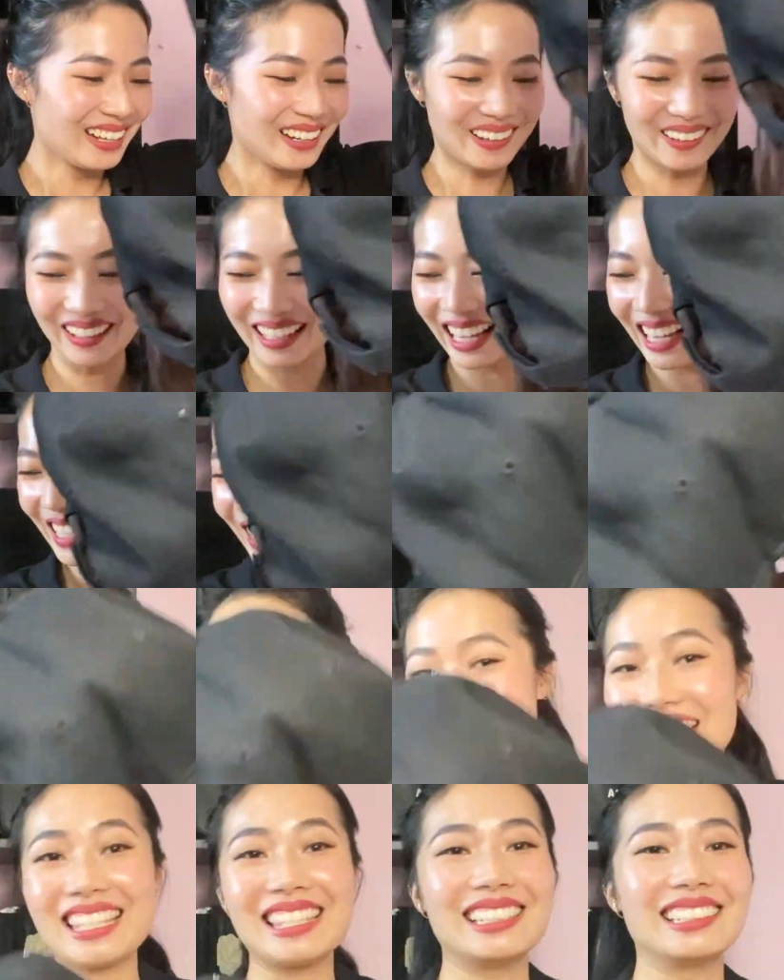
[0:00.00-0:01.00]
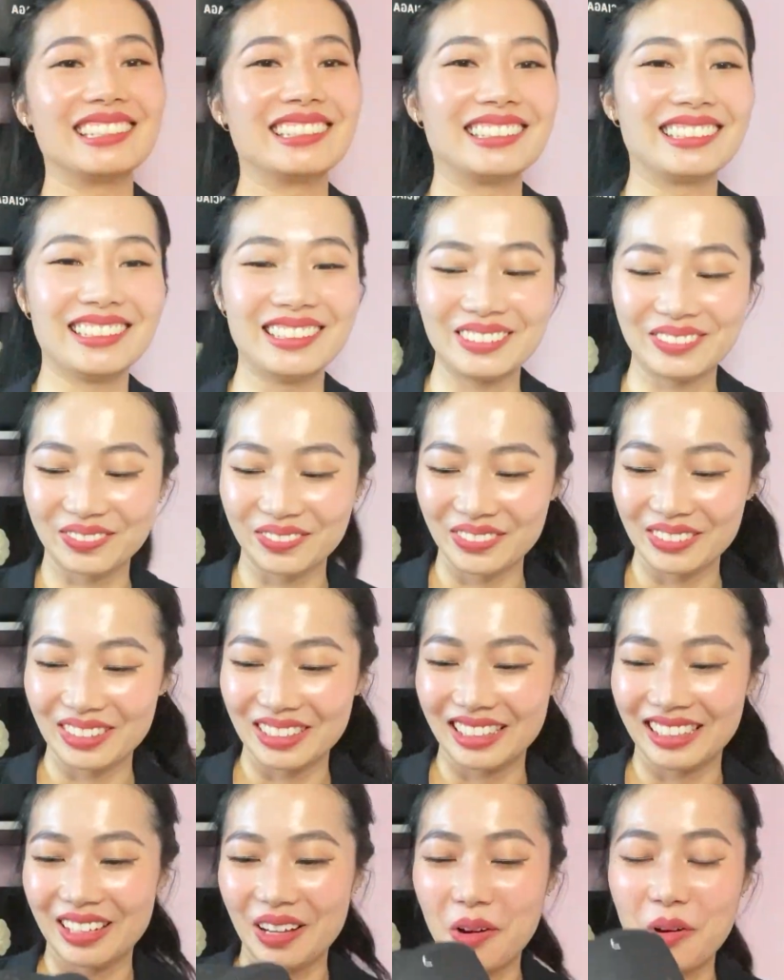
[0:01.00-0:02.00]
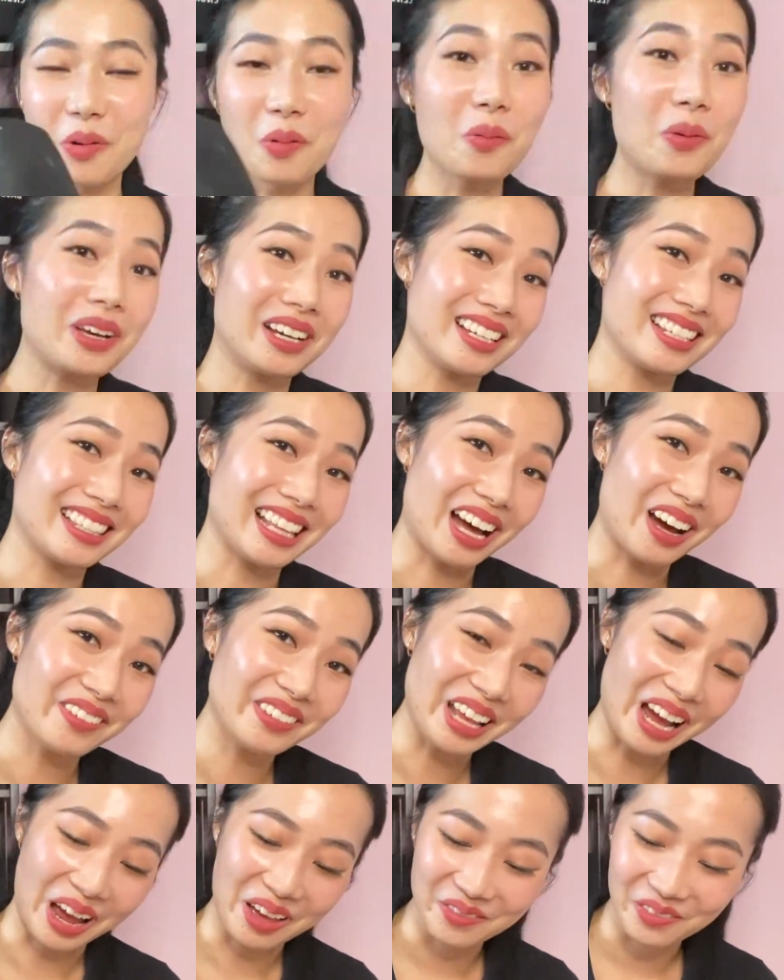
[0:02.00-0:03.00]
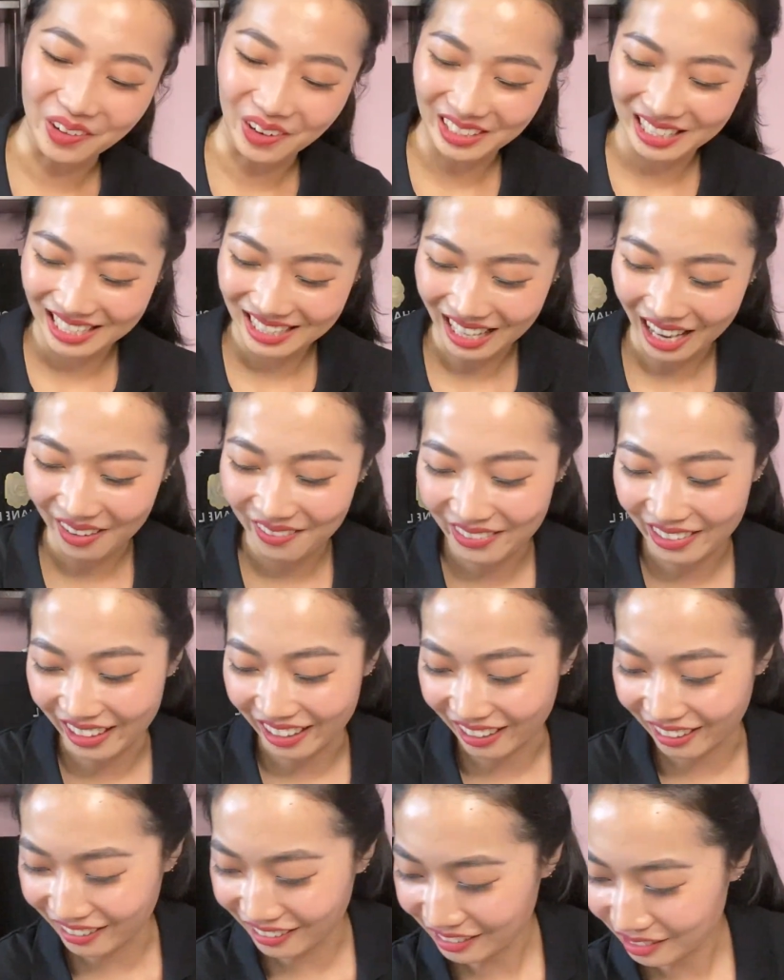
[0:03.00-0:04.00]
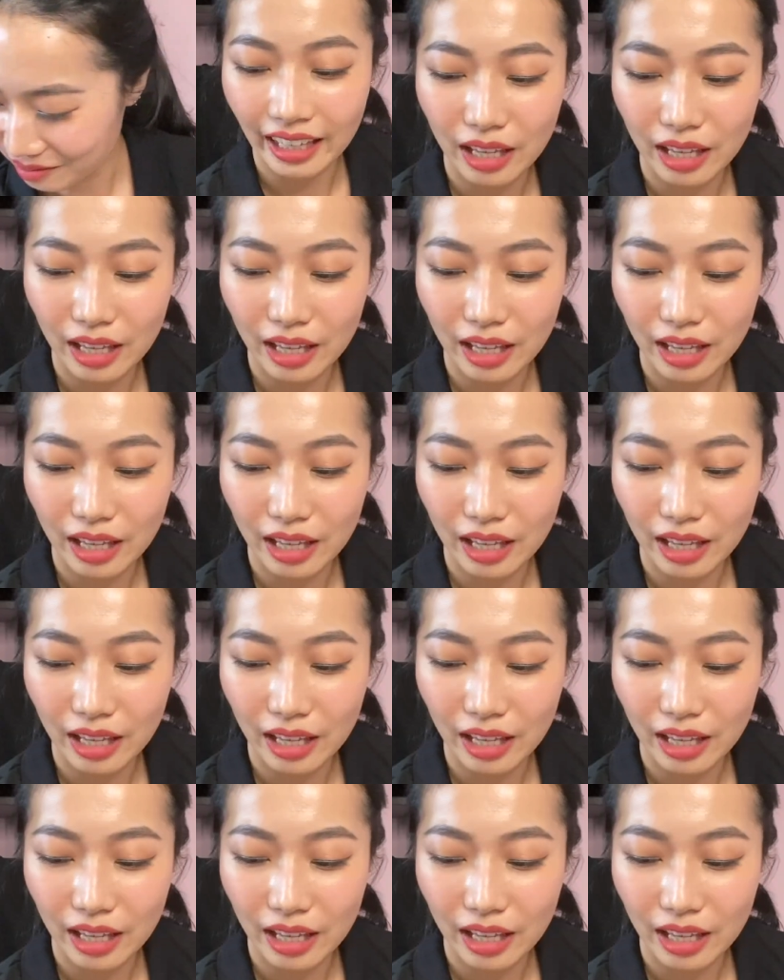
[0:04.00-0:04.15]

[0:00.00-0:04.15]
Okay, so that's the weird stuff that I bought this time around.